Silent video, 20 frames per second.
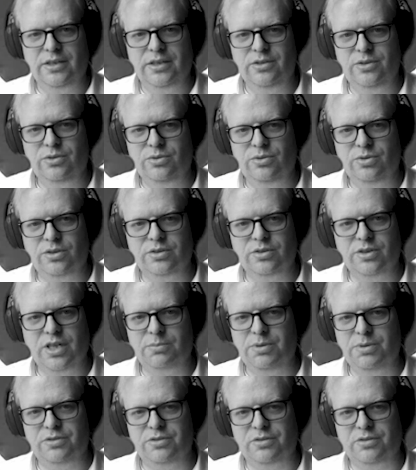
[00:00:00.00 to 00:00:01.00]
You're not going to
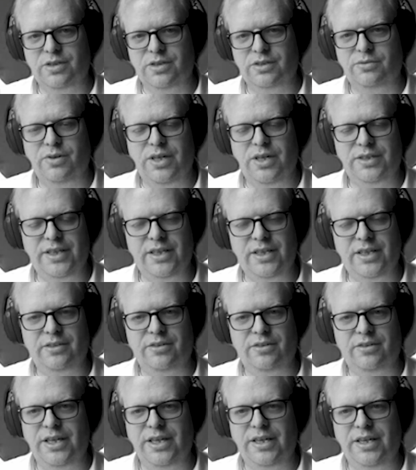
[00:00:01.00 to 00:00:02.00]
be successful at the end of
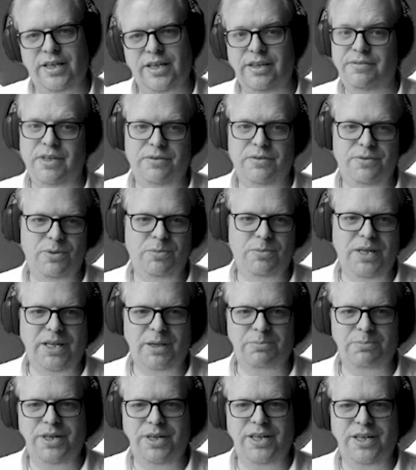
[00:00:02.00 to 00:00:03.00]
the day, even if you make
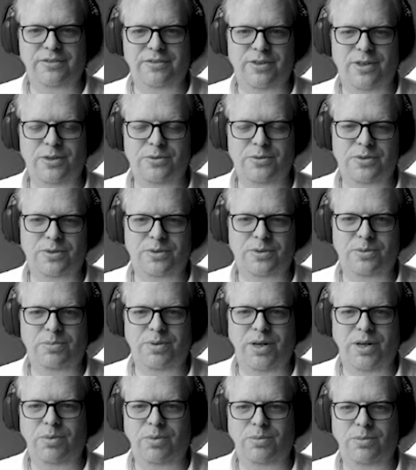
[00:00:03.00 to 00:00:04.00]
a brilliant solution to the
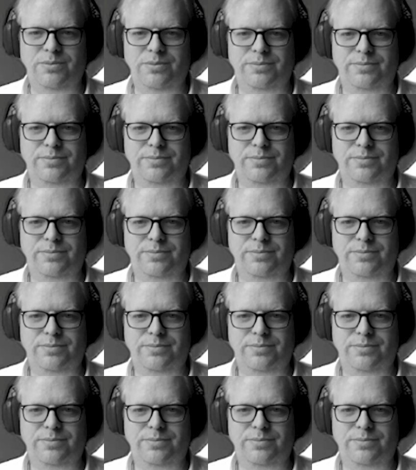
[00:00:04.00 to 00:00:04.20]
problem.